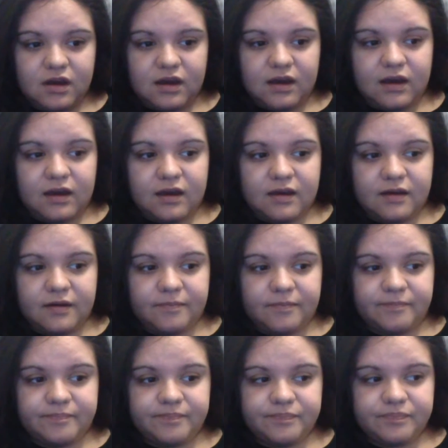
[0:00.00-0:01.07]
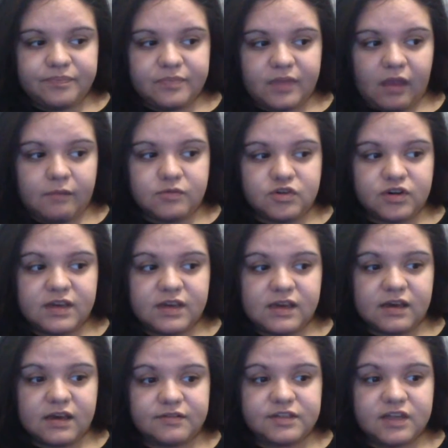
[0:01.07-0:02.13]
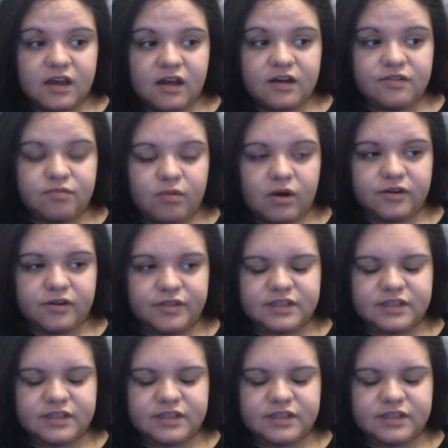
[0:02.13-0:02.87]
I'm drinking a ton of water.